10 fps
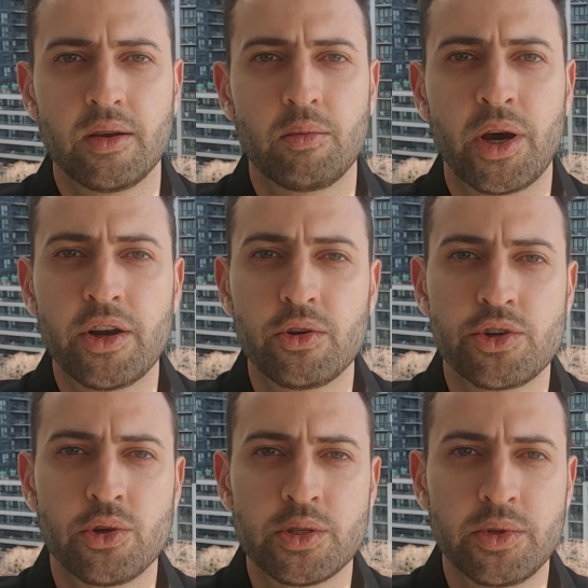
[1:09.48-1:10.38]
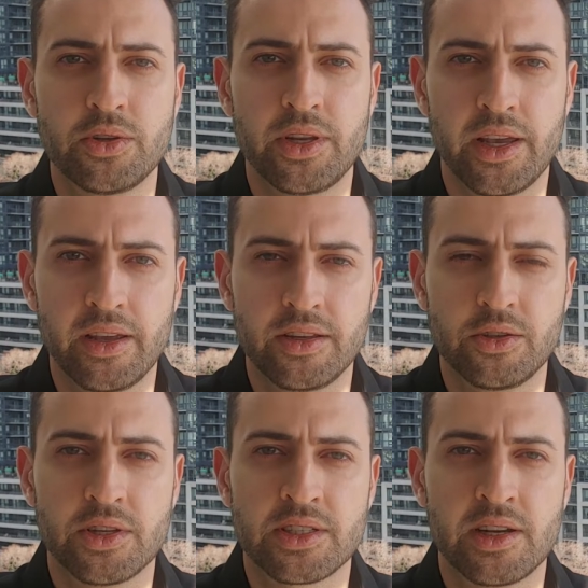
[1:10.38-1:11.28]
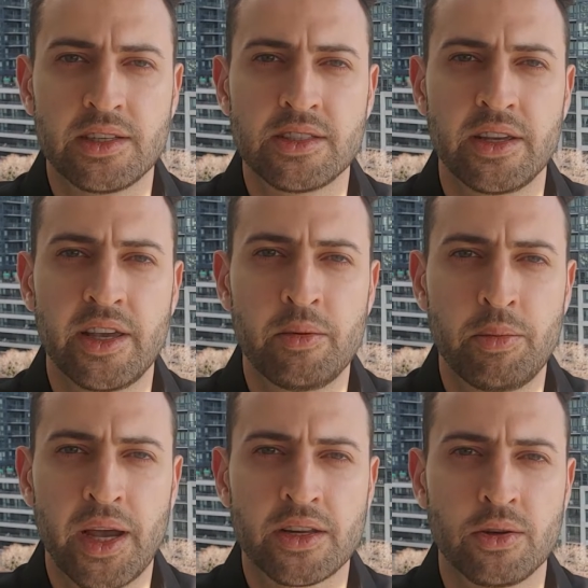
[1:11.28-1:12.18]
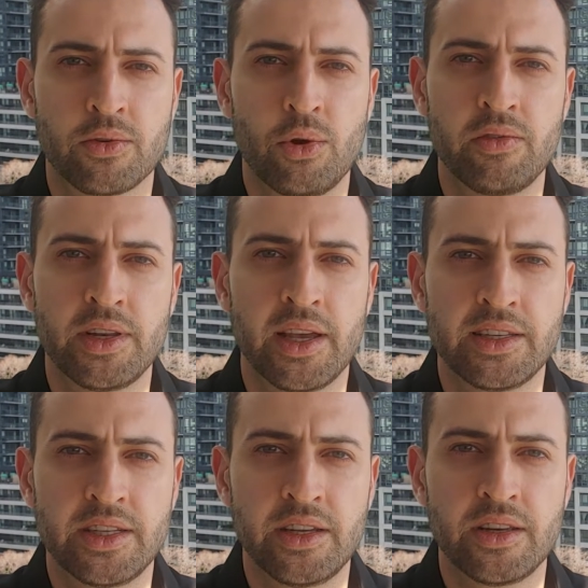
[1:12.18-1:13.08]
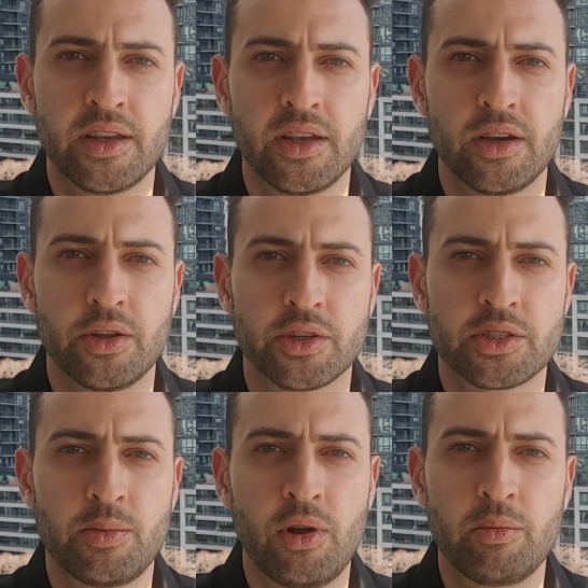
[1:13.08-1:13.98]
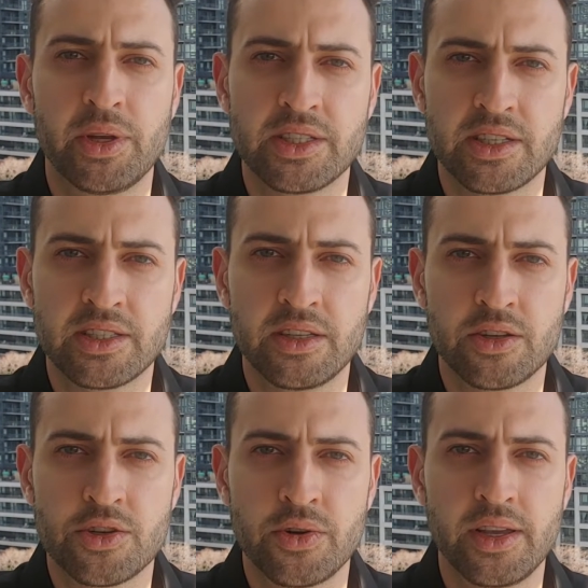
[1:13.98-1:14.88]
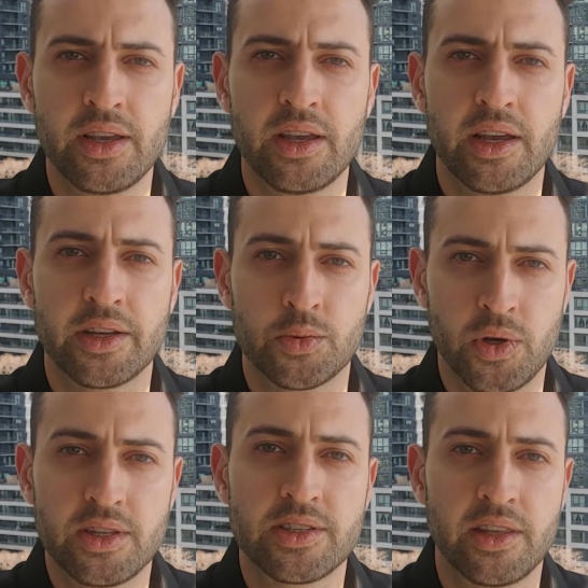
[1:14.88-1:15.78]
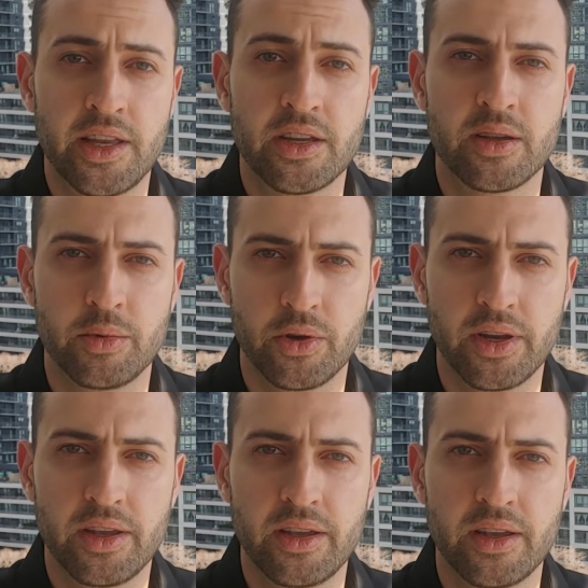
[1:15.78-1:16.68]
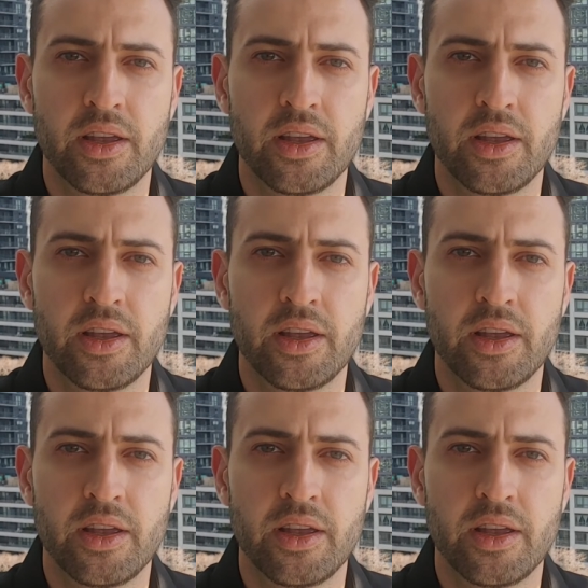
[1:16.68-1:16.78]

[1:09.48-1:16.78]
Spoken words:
Mario joins me today to discuss the impact of COVID-19 on the small business industry as well as the lending community,